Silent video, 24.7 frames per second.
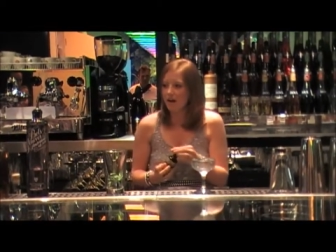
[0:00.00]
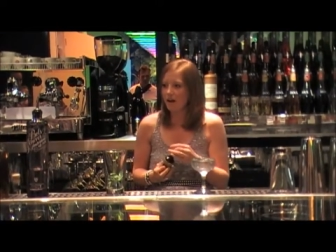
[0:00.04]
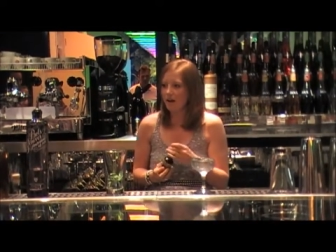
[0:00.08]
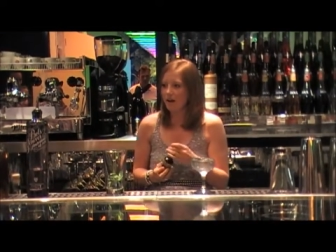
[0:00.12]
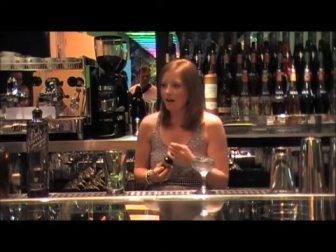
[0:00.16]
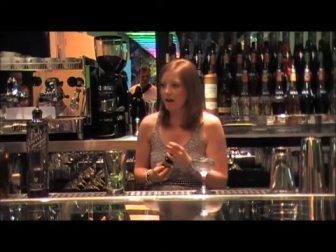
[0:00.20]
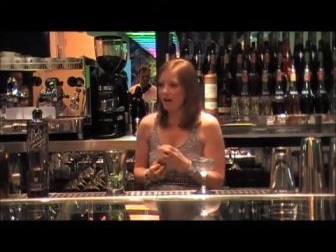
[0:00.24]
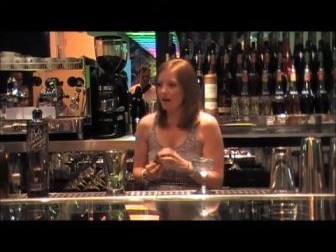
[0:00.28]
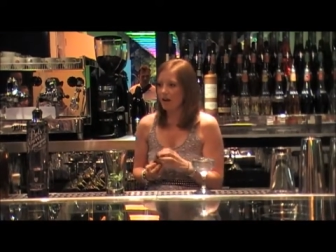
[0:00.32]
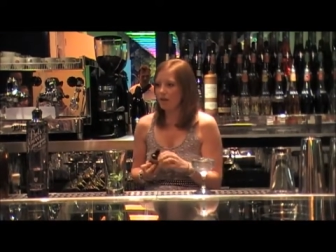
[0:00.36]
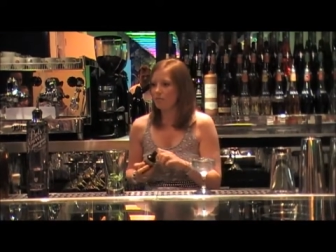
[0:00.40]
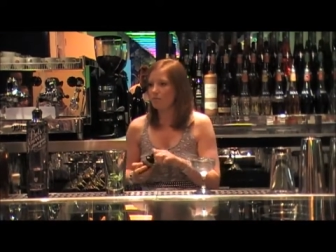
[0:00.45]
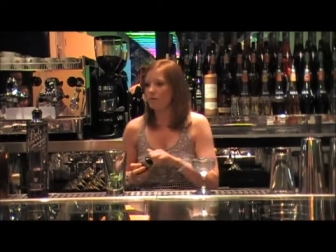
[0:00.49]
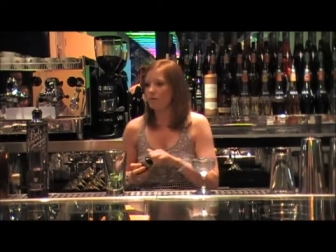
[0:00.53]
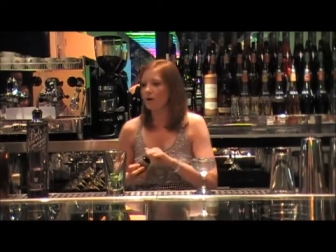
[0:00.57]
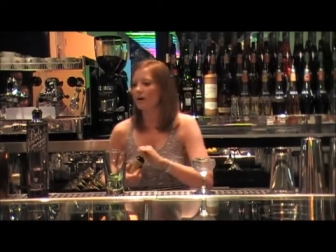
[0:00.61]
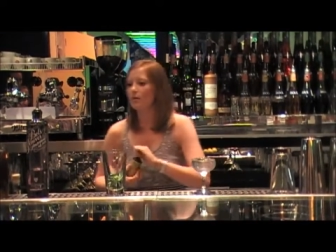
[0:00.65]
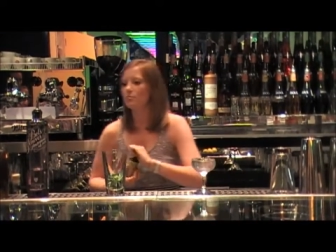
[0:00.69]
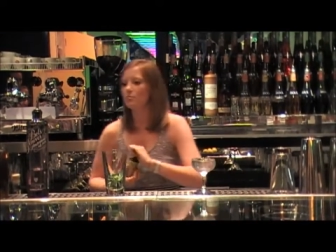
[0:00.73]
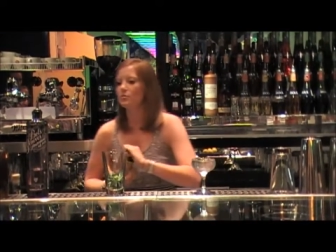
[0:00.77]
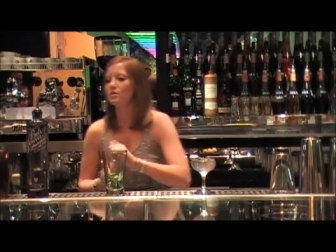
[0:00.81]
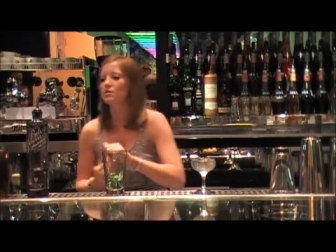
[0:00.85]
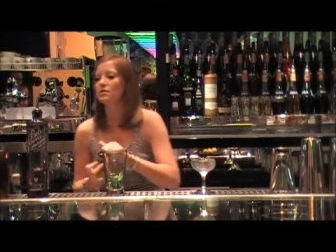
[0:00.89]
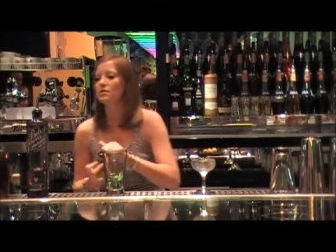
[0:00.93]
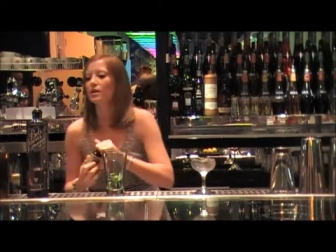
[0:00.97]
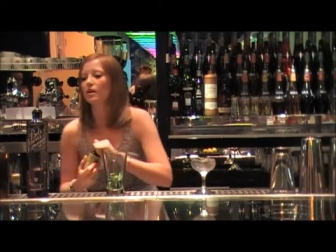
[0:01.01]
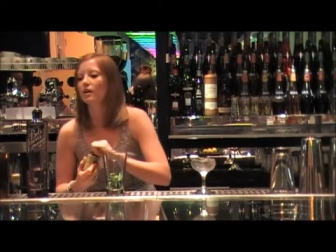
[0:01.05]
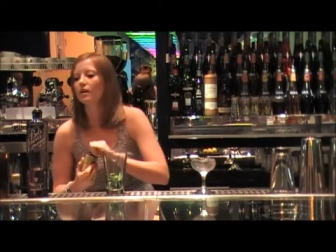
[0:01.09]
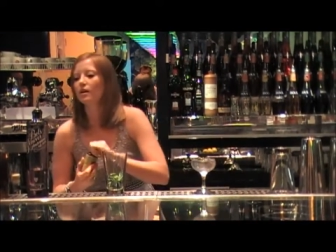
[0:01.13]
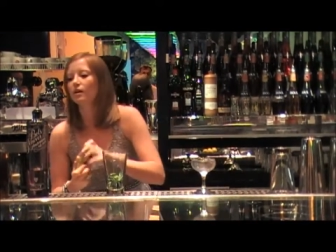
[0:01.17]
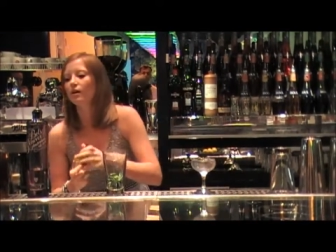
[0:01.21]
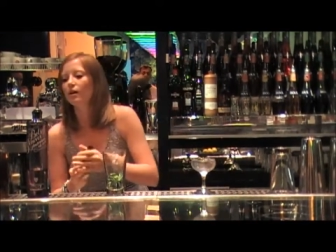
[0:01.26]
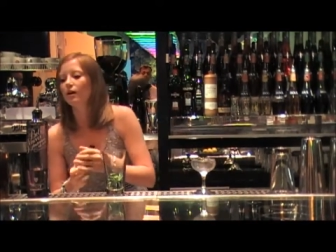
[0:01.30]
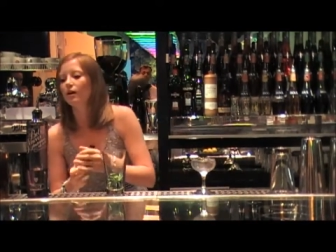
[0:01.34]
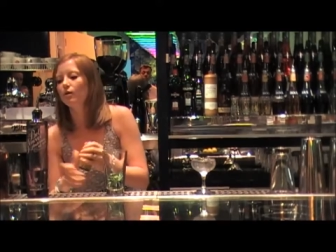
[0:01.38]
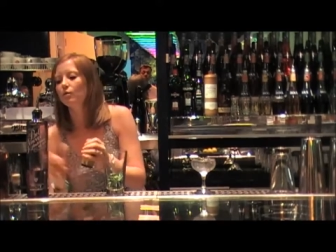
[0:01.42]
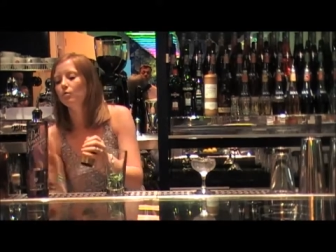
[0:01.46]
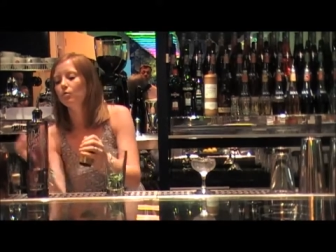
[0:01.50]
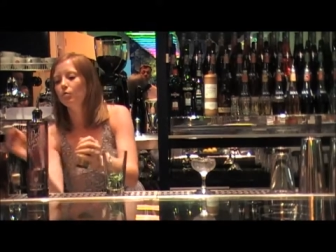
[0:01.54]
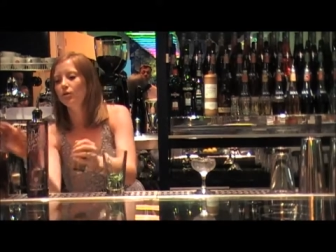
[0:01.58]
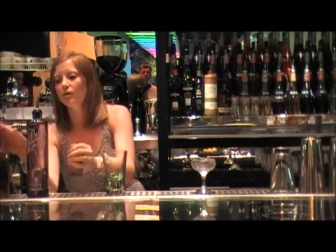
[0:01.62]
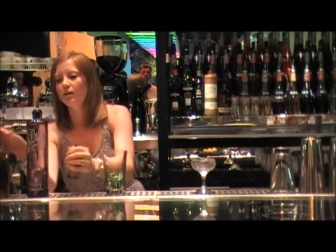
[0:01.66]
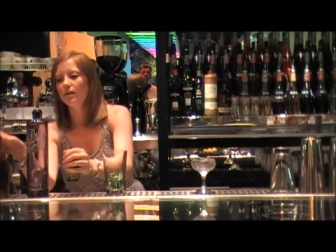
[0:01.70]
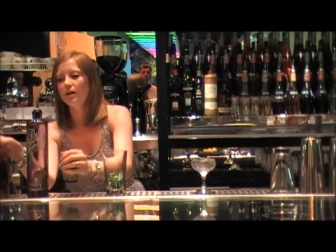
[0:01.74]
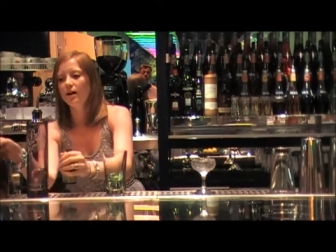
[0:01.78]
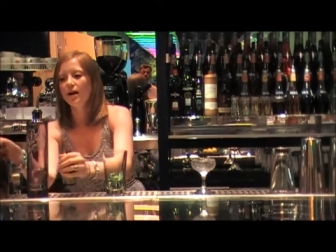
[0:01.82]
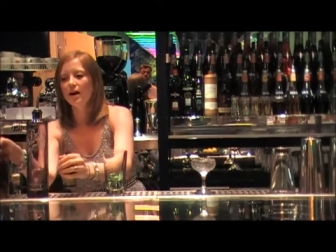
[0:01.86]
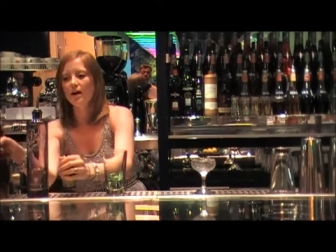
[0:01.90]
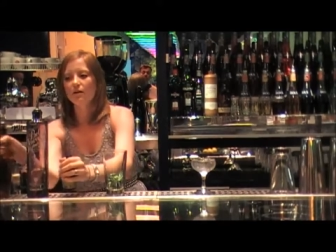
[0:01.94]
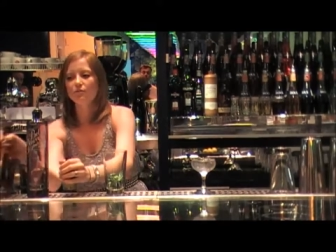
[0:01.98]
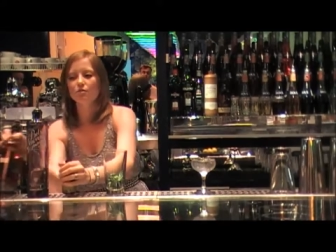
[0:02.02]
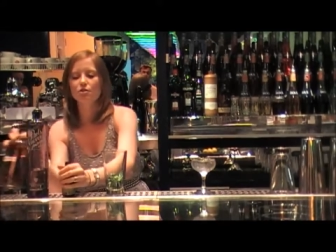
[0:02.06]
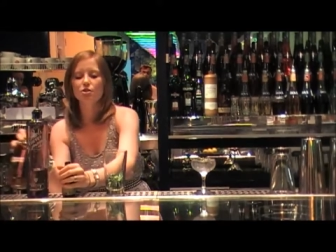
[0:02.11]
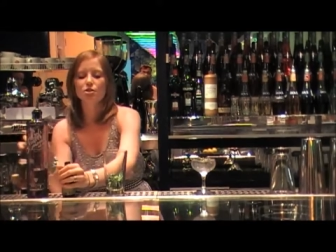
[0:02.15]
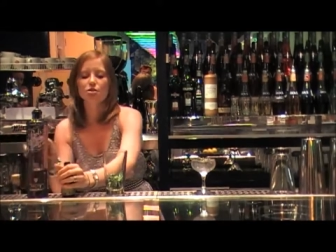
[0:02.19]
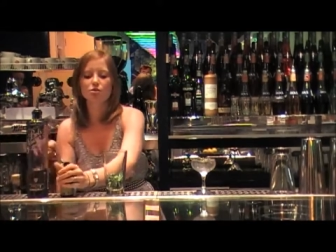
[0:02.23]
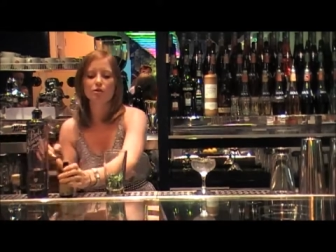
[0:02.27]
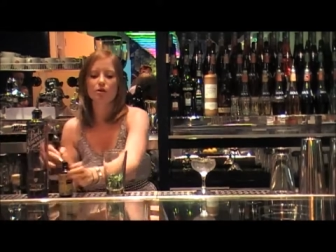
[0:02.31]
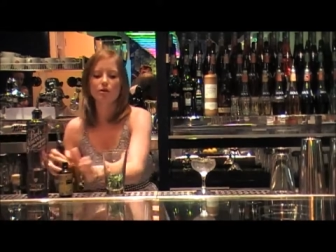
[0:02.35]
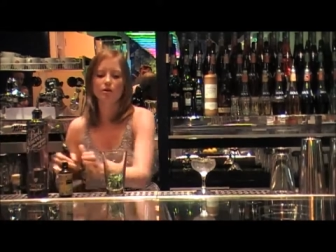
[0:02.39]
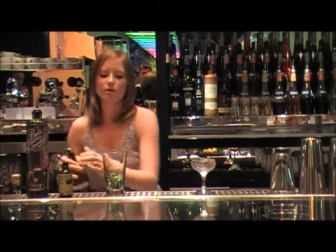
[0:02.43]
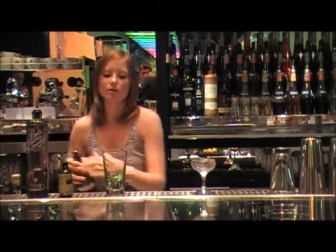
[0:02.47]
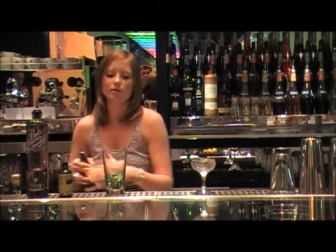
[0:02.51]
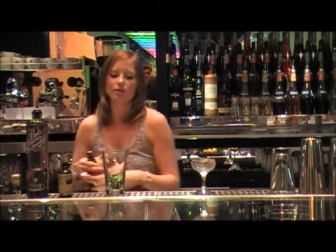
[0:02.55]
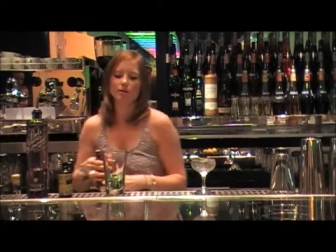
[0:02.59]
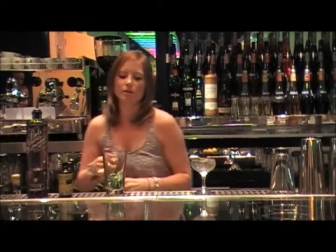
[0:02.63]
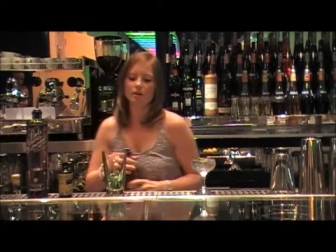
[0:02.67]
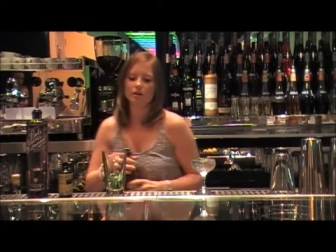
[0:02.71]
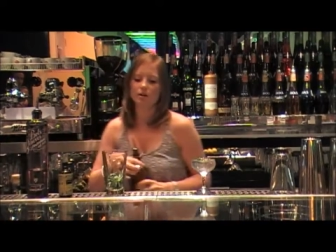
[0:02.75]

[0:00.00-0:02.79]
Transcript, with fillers: Um, I'm using one and a half shot